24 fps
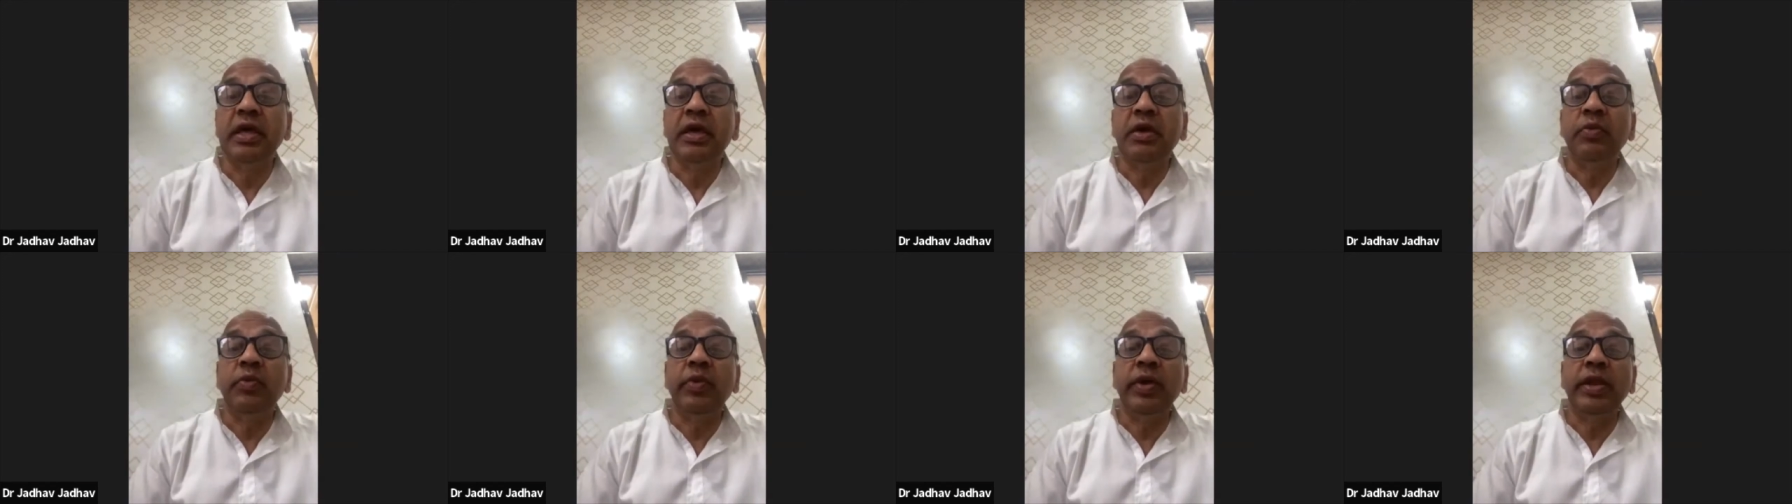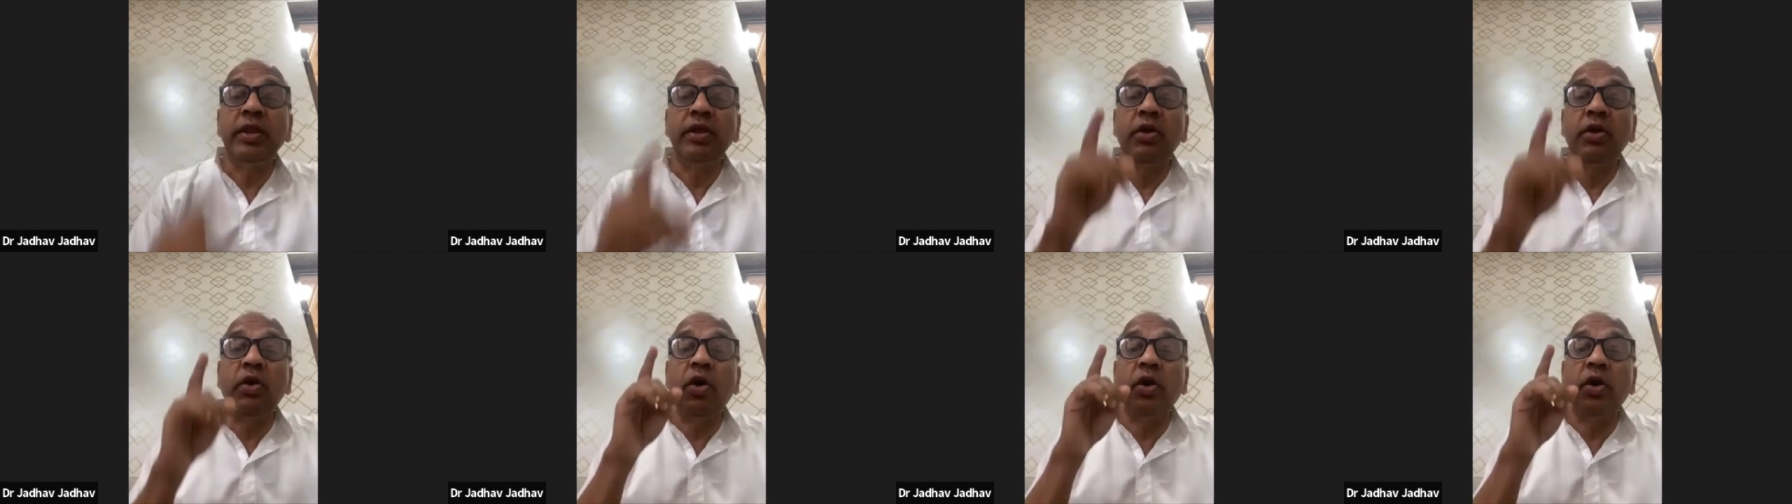When
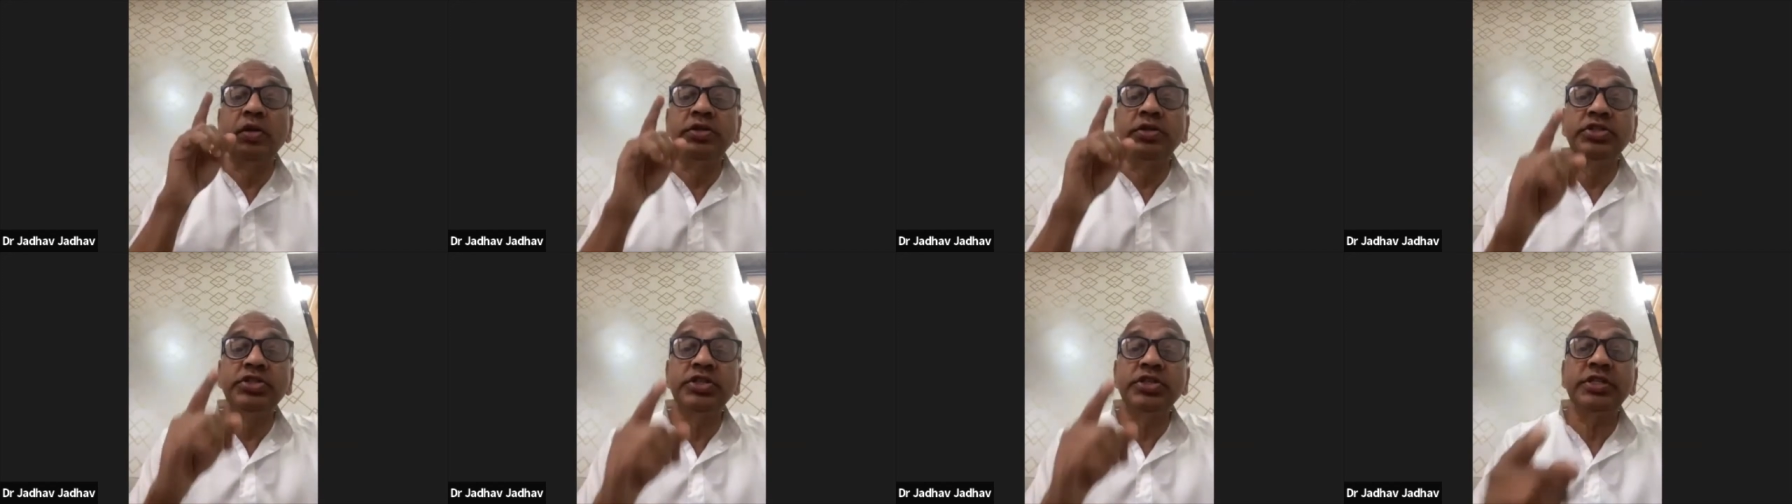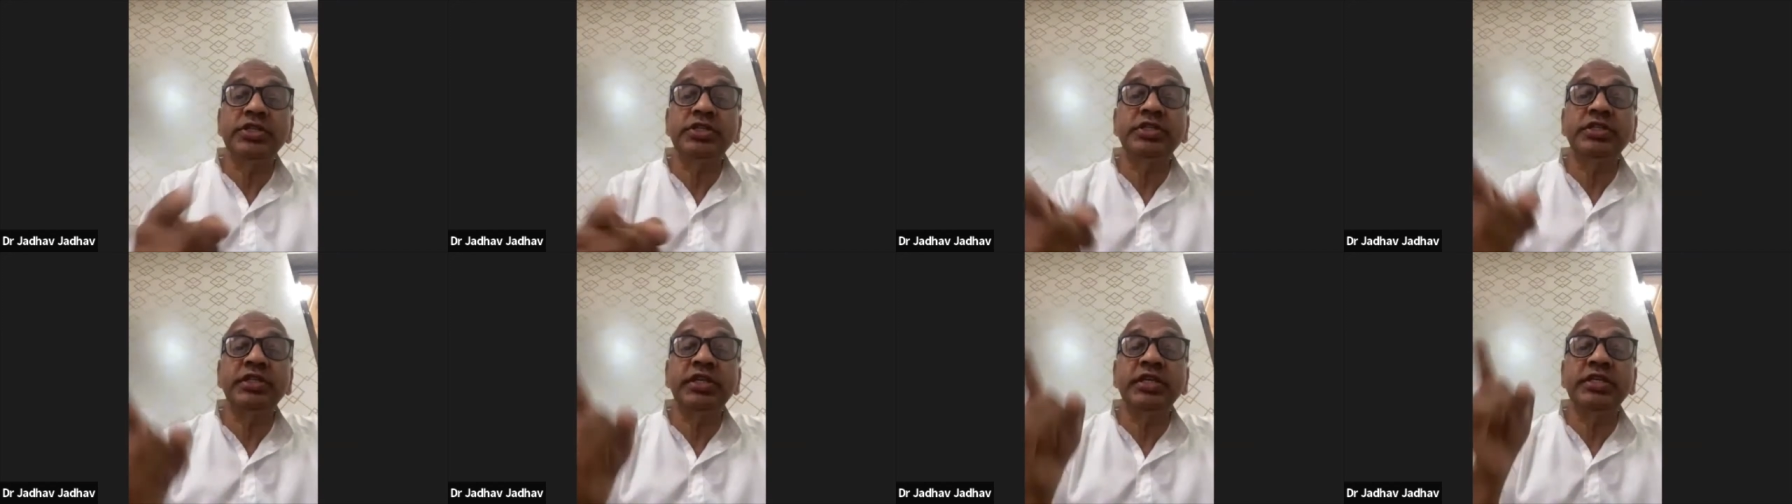
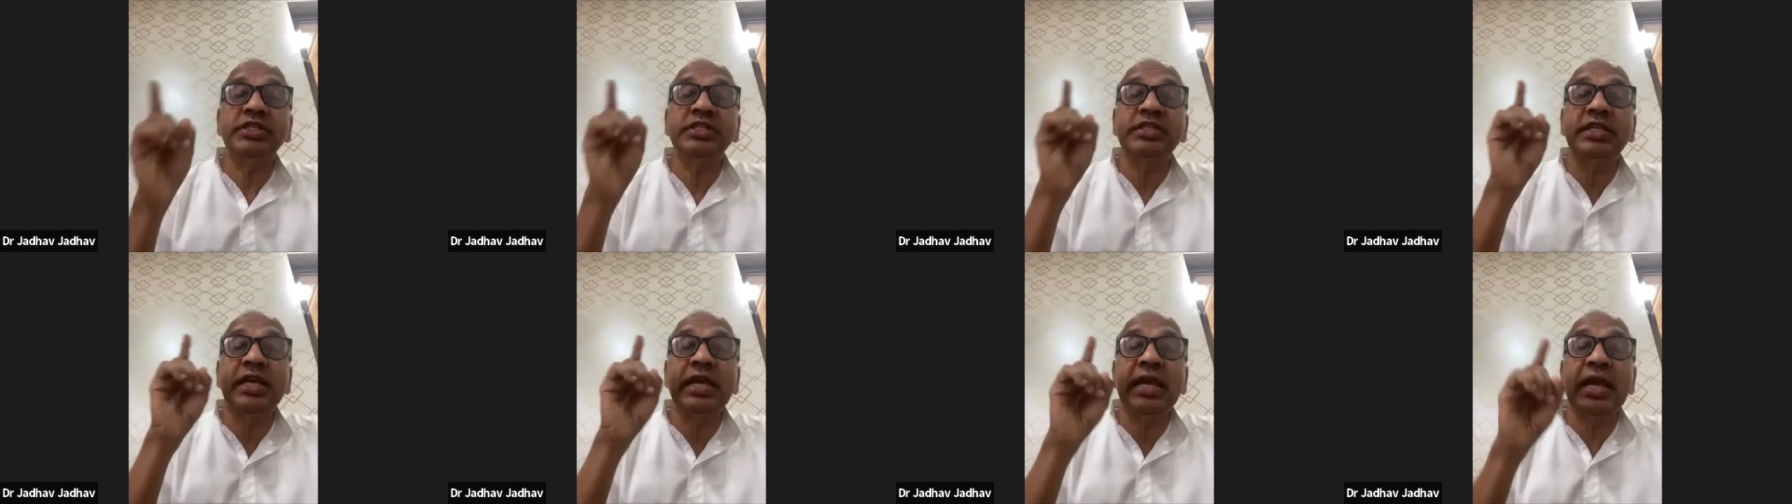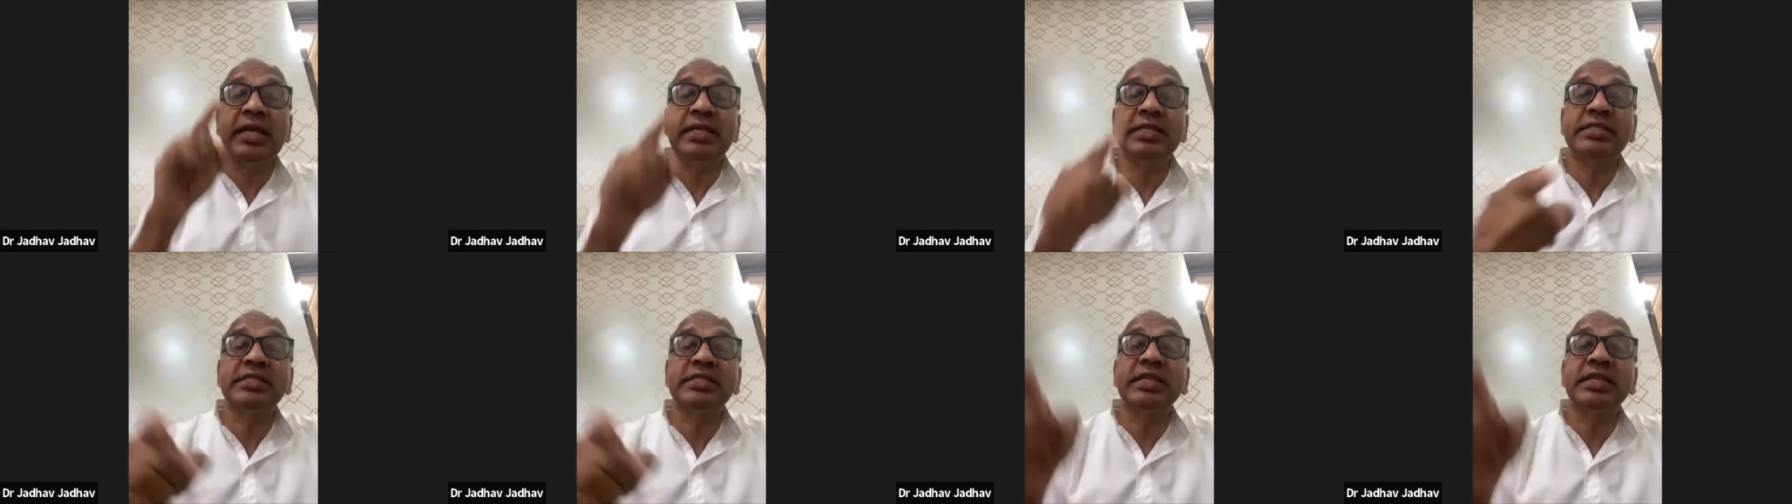consciousness
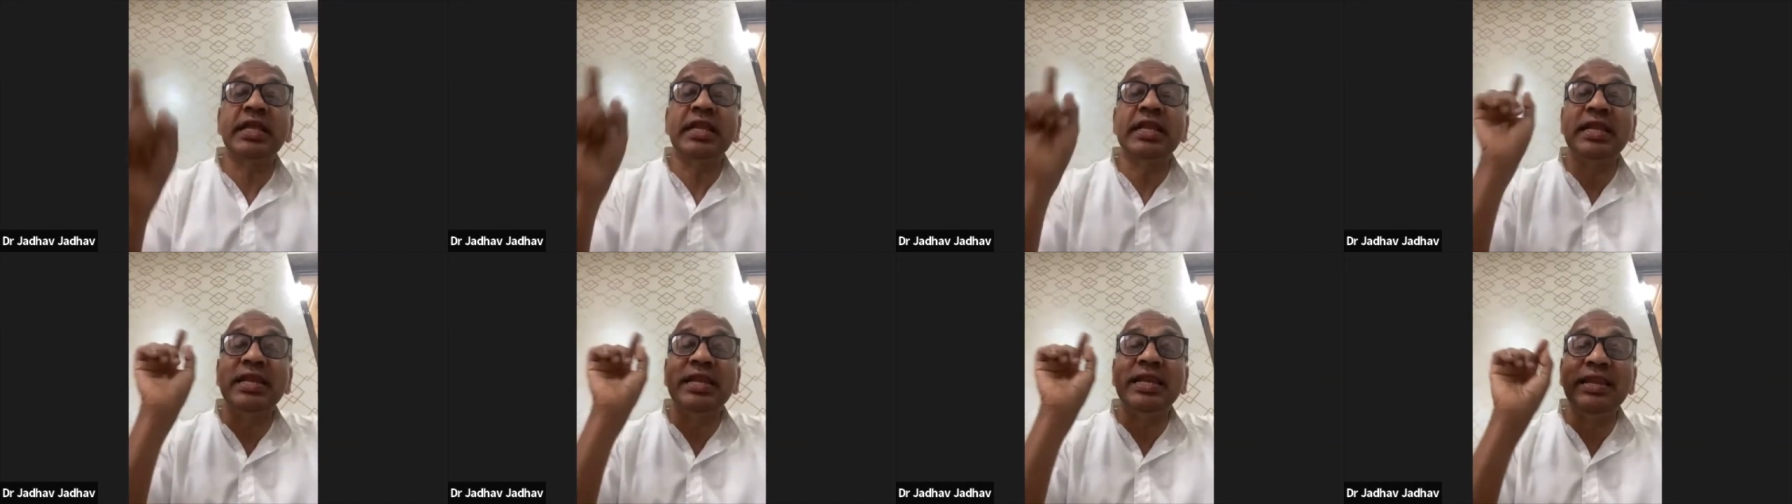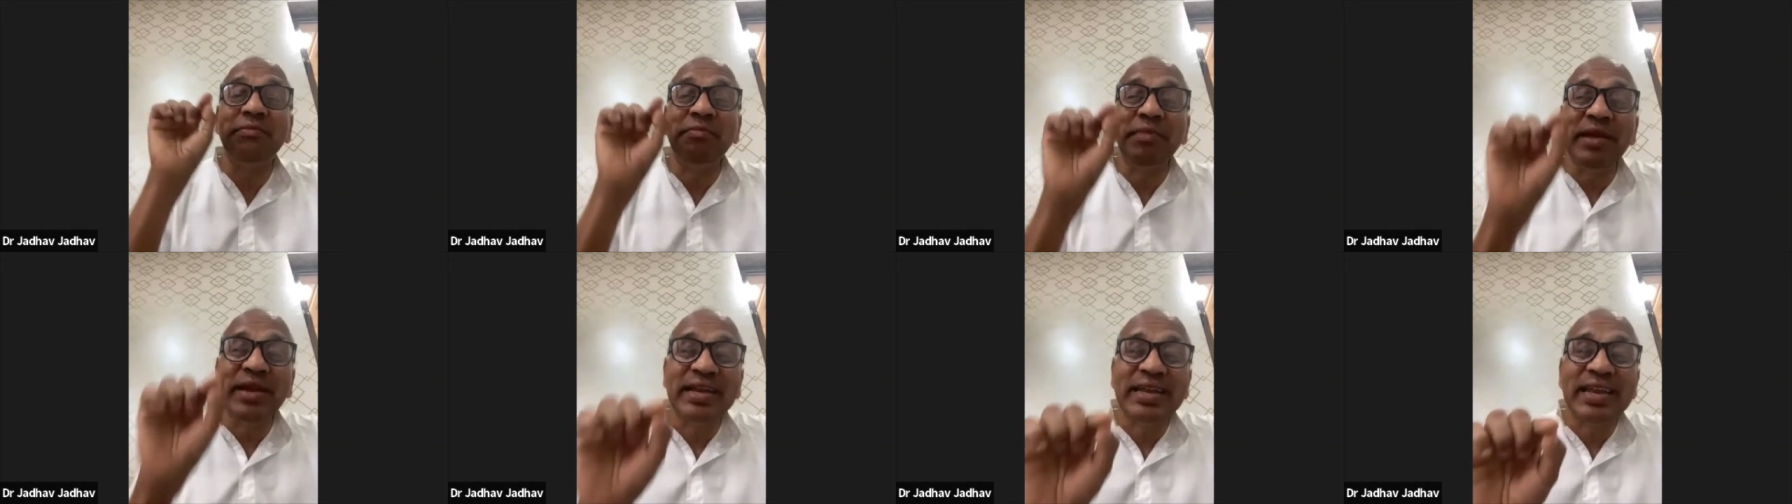gets
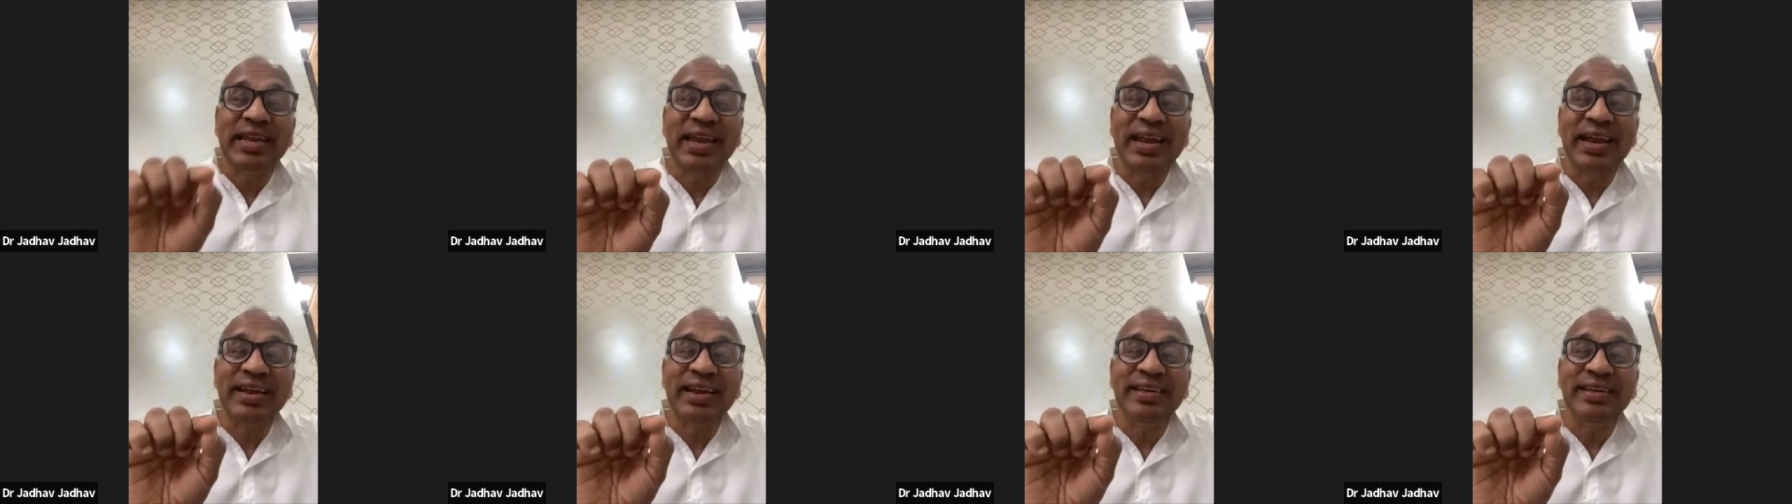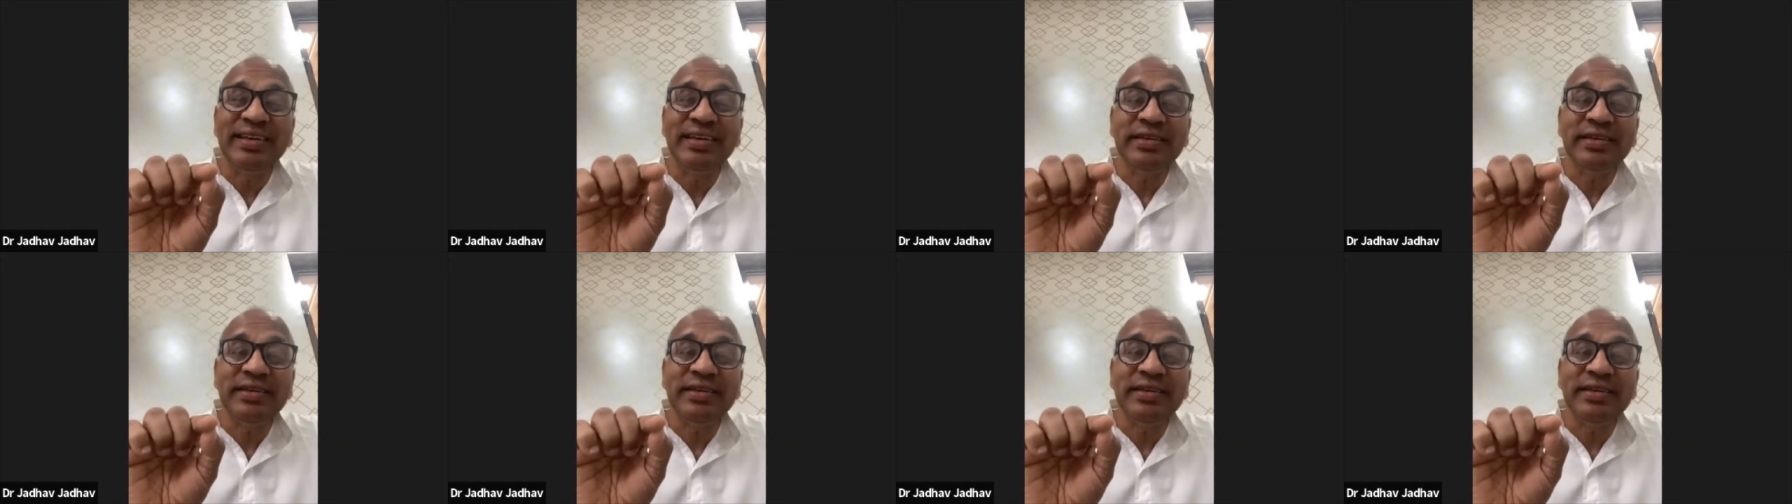limited,